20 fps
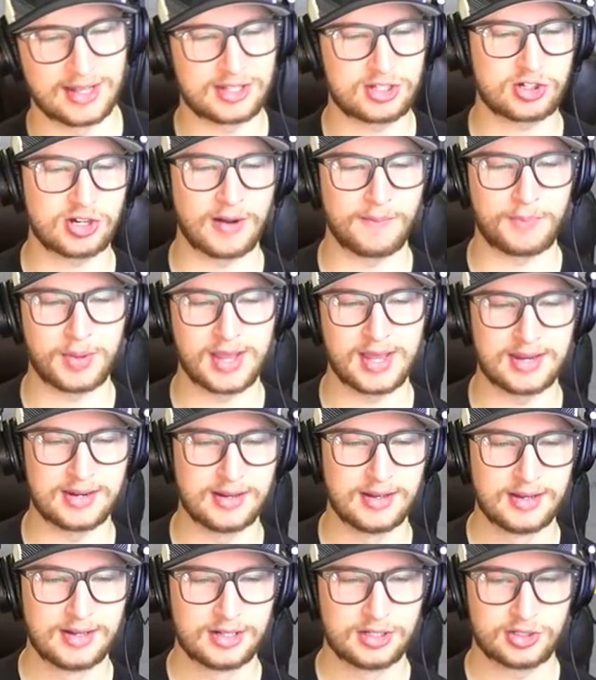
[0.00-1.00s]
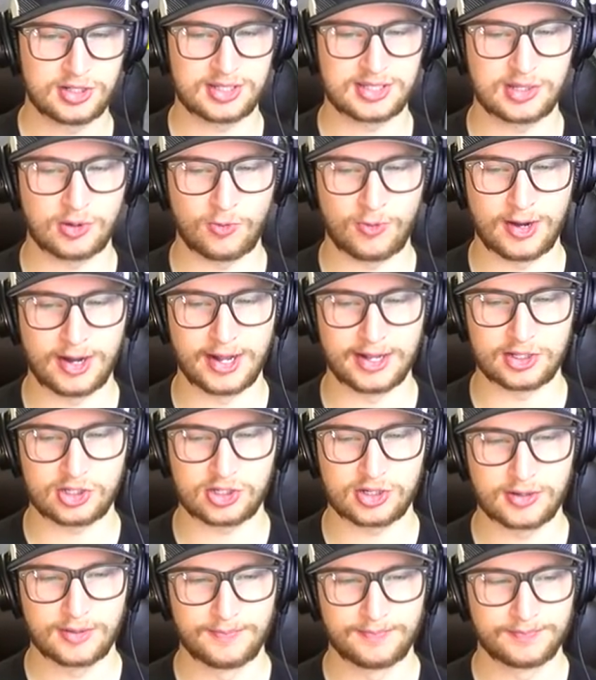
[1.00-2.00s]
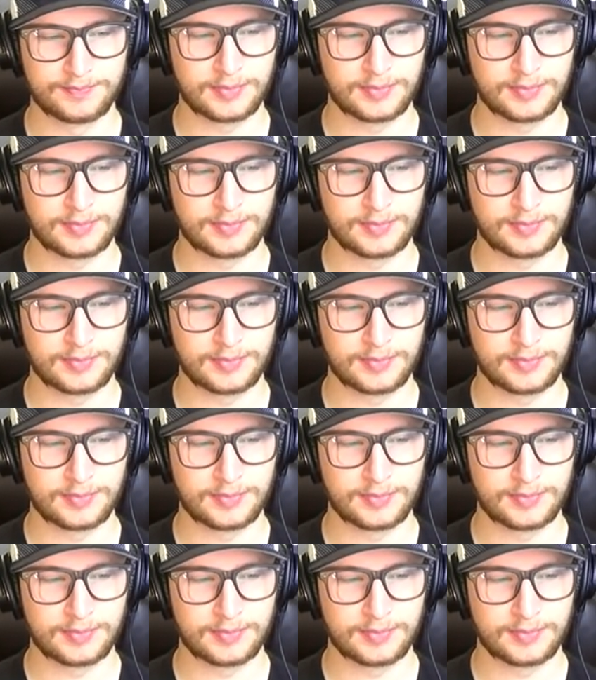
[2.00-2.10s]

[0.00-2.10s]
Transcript: Let's jump in just to watch